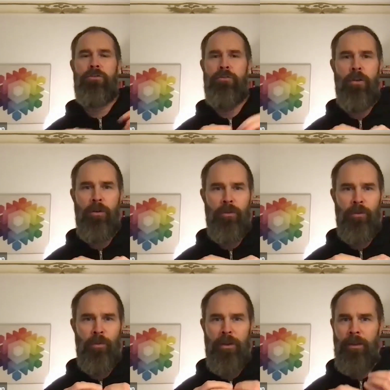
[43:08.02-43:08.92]

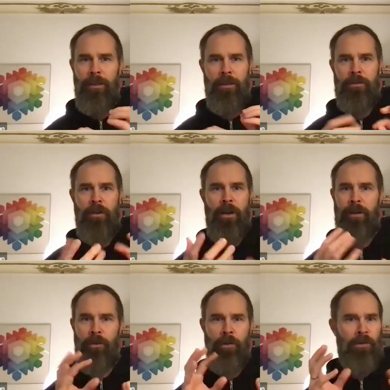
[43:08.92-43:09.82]
drone with
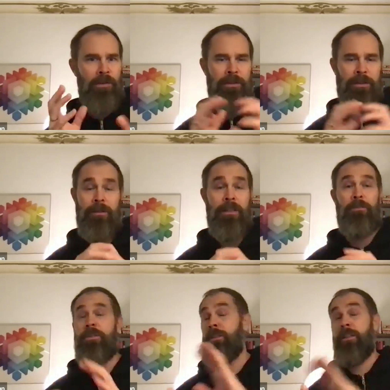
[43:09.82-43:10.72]
gyros and
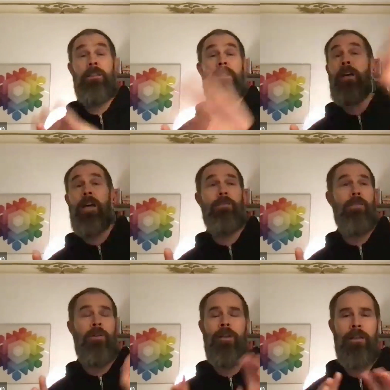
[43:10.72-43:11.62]
which is like, I
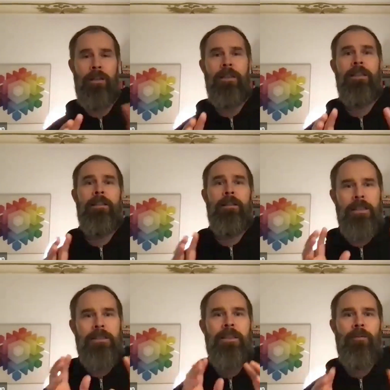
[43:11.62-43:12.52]
have no idea.
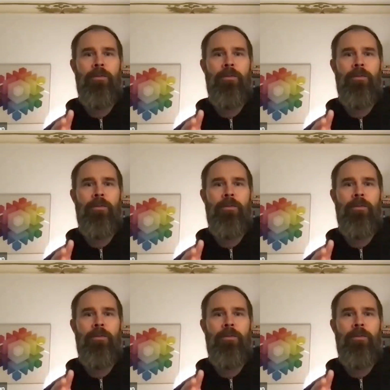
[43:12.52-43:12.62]
It's